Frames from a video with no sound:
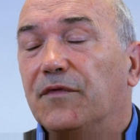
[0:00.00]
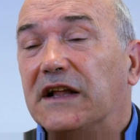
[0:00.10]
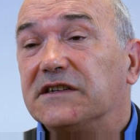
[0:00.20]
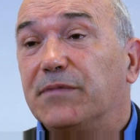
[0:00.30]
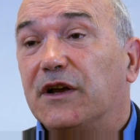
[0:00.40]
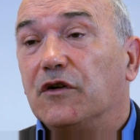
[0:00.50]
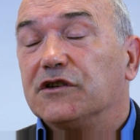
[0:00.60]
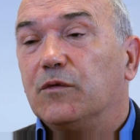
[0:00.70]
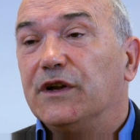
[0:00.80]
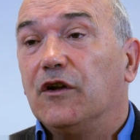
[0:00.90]
that's
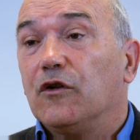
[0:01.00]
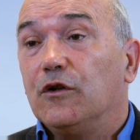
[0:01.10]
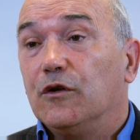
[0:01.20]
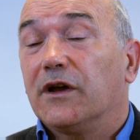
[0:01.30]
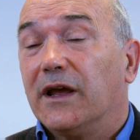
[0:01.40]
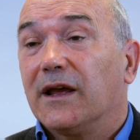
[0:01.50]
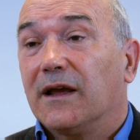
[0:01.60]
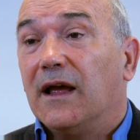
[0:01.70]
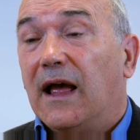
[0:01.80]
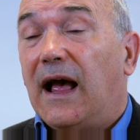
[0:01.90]
because we're not looking
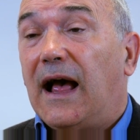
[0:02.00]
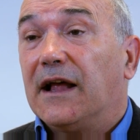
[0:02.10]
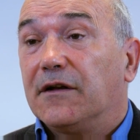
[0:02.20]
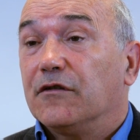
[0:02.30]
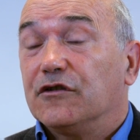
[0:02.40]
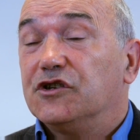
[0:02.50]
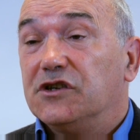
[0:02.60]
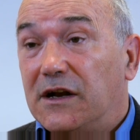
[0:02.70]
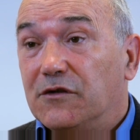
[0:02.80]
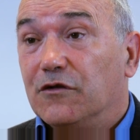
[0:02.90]
at
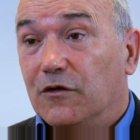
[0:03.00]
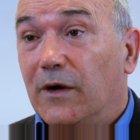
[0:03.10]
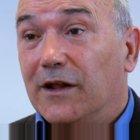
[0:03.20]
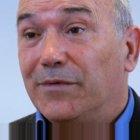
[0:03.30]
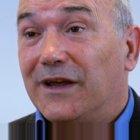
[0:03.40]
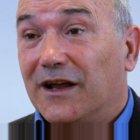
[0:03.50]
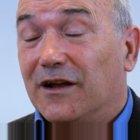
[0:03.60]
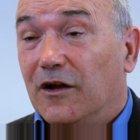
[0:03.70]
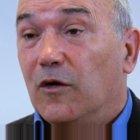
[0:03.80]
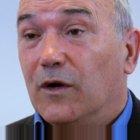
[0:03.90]
general well-being,
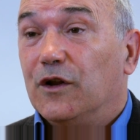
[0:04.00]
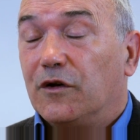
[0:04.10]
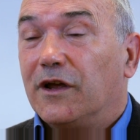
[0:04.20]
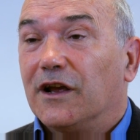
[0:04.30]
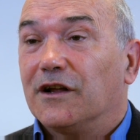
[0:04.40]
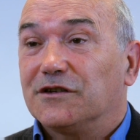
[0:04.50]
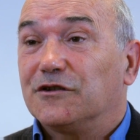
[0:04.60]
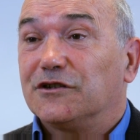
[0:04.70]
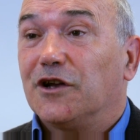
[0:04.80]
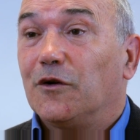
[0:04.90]
we're looking at
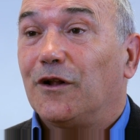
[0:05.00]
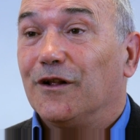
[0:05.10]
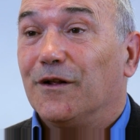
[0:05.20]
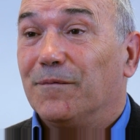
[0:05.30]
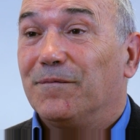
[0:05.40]
total.